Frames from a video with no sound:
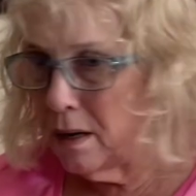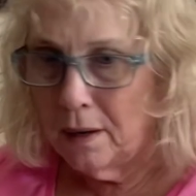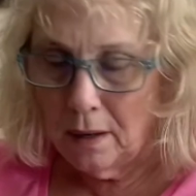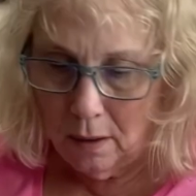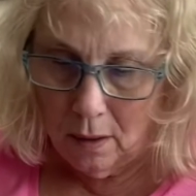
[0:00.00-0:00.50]

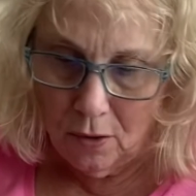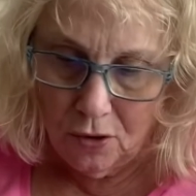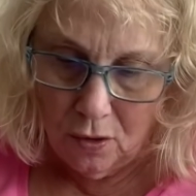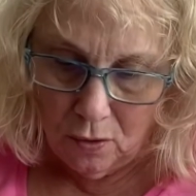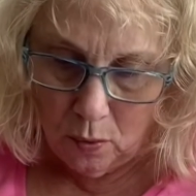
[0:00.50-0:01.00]
here that
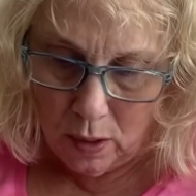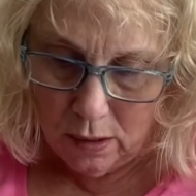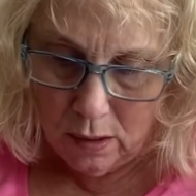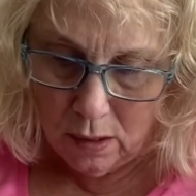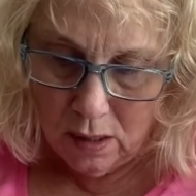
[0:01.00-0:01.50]
shows what,
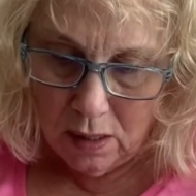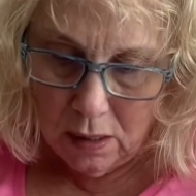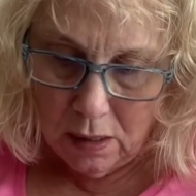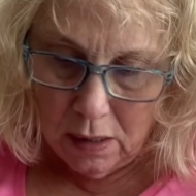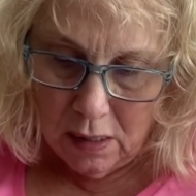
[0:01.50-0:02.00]

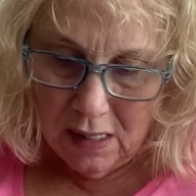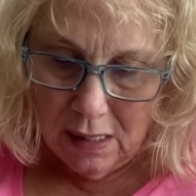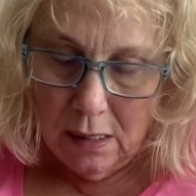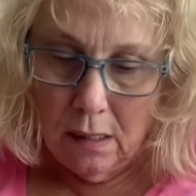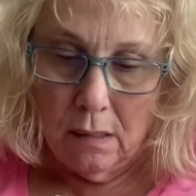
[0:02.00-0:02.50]

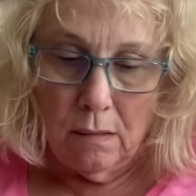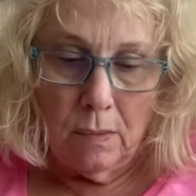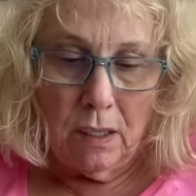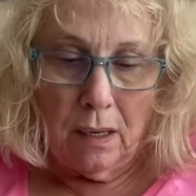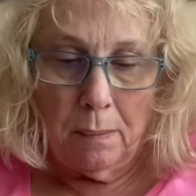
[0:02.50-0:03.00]

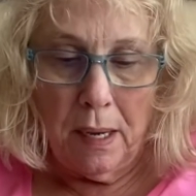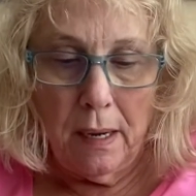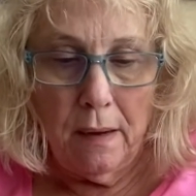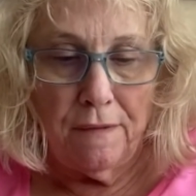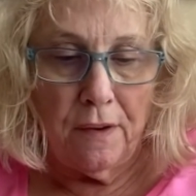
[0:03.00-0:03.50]
what I paid
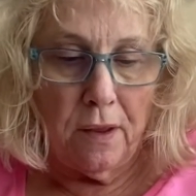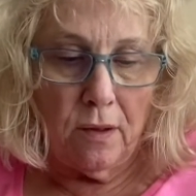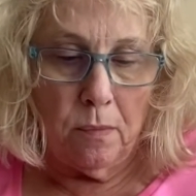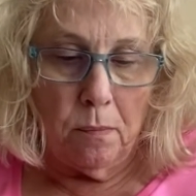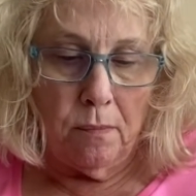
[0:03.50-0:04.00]
for this
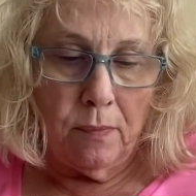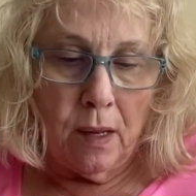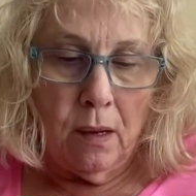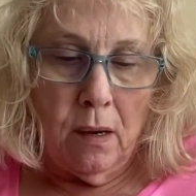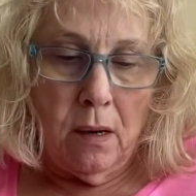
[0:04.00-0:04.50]

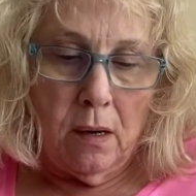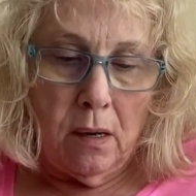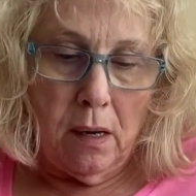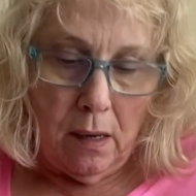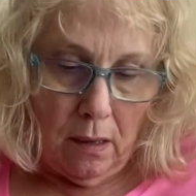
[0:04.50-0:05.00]

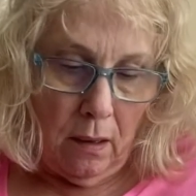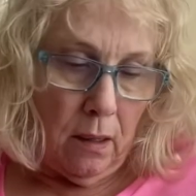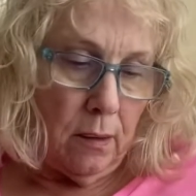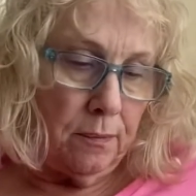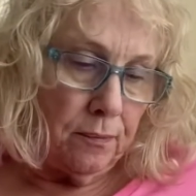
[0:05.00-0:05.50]
I'll, uh,
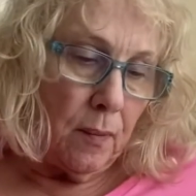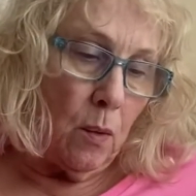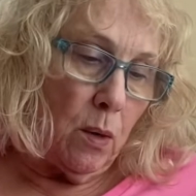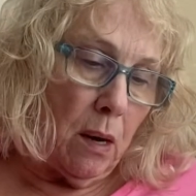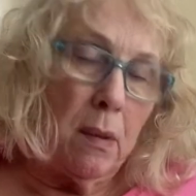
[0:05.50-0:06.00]

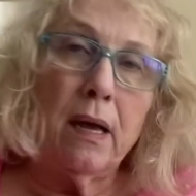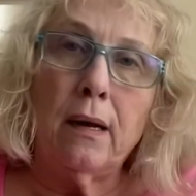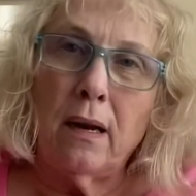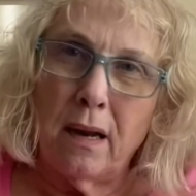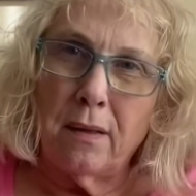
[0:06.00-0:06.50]
when I'm
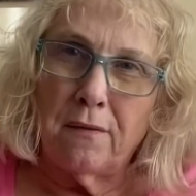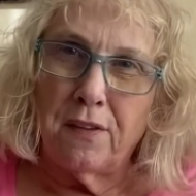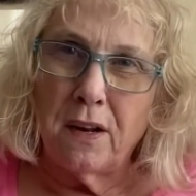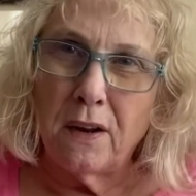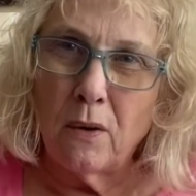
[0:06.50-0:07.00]
editing the
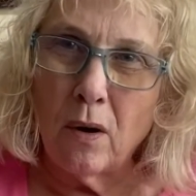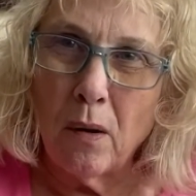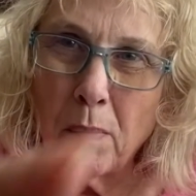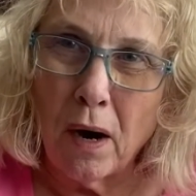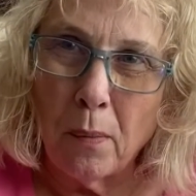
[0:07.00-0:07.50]
video, I'll,
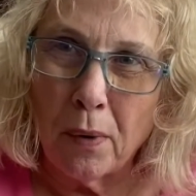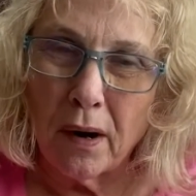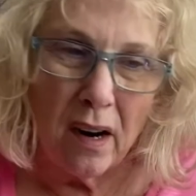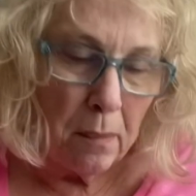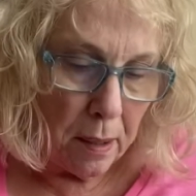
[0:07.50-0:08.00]
I'll put it
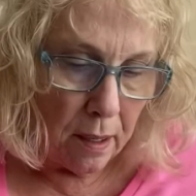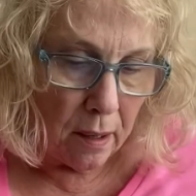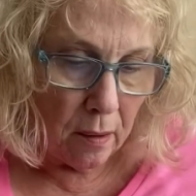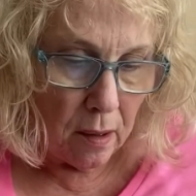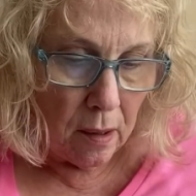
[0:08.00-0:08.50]
up here
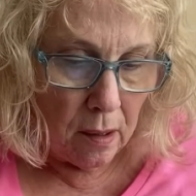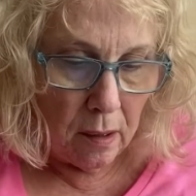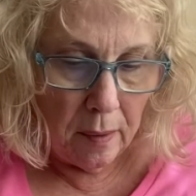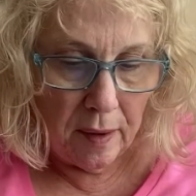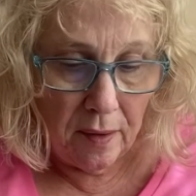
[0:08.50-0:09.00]

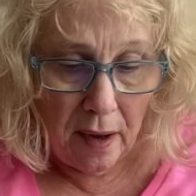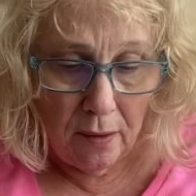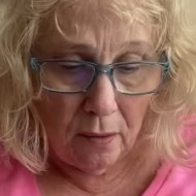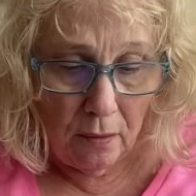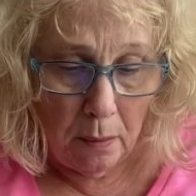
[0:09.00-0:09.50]
because I
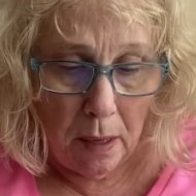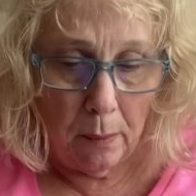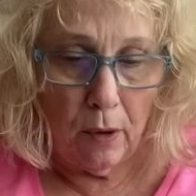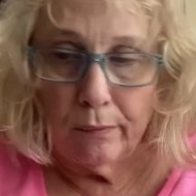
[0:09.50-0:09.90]
don't remember.